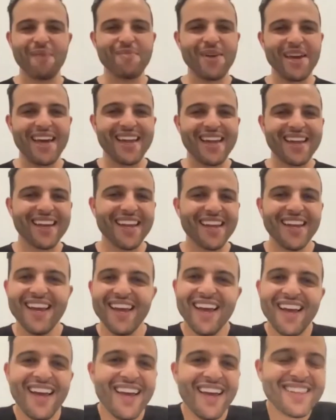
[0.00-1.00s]
from it.
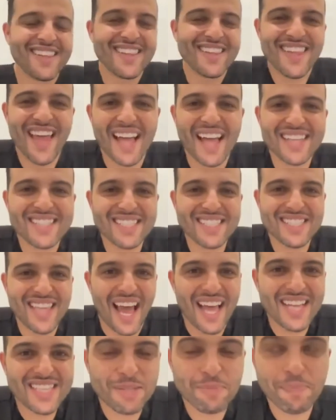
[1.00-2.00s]

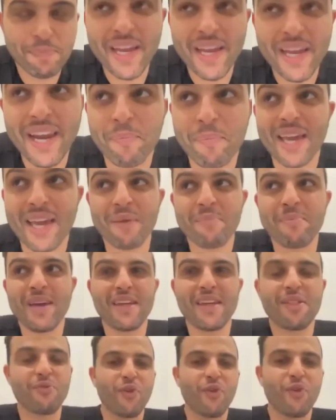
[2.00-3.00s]
That's been a big
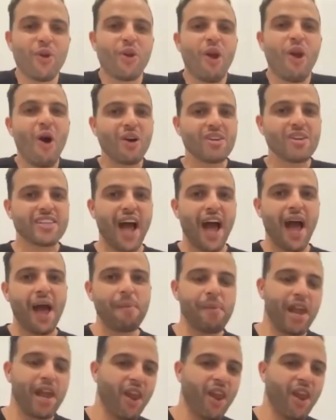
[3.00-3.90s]
myth for a long time.